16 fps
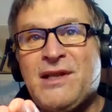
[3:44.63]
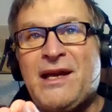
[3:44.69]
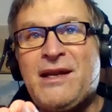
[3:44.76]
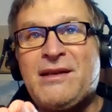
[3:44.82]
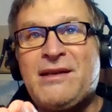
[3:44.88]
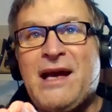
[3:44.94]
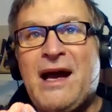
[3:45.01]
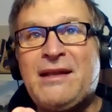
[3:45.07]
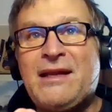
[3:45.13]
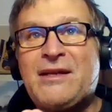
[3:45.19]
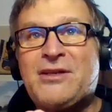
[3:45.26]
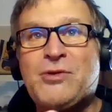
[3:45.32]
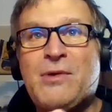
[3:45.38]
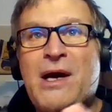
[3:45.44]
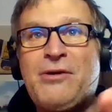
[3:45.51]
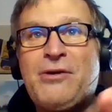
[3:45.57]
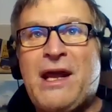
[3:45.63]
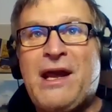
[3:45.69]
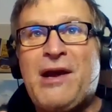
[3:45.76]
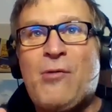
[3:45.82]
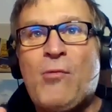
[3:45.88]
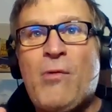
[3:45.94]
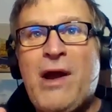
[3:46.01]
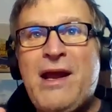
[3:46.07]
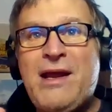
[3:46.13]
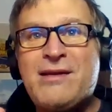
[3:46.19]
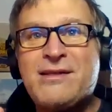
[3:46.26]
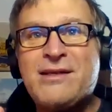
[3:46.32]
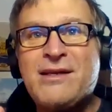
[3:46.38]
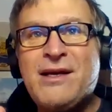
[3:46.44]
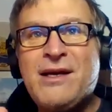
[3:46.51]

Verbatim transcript: Like not like Toronto can't wait.